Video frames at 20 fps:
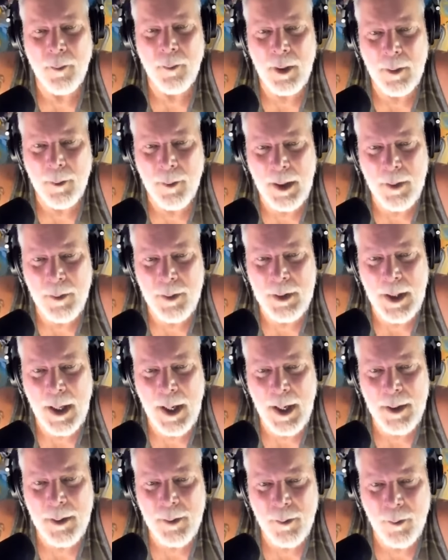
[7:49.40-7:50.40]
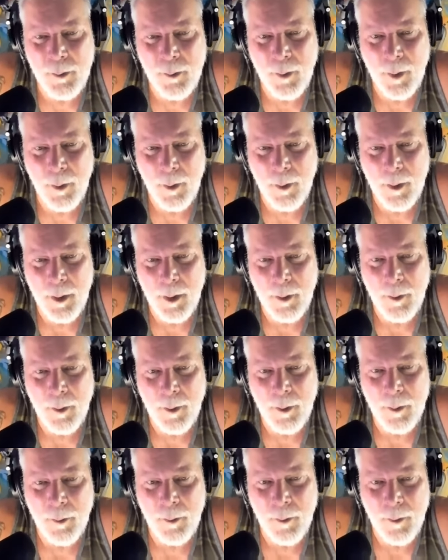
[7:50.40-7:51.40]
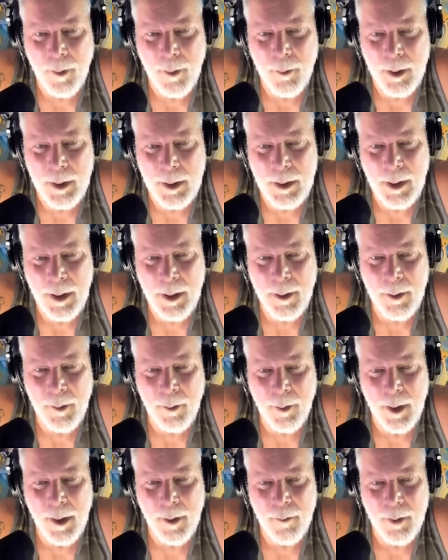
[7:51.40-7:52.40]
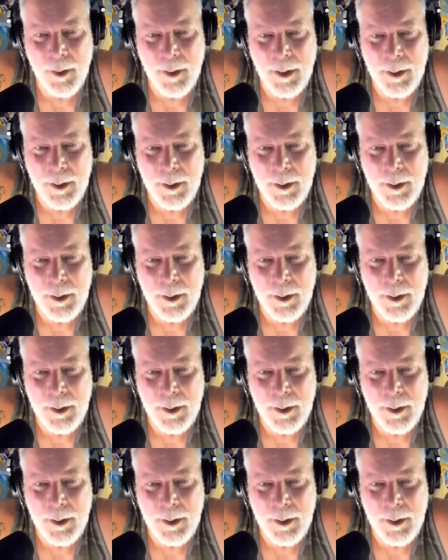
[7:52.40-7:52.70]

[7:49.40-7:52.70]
and Warrior seemingly never crossed paths in the wrestling industry,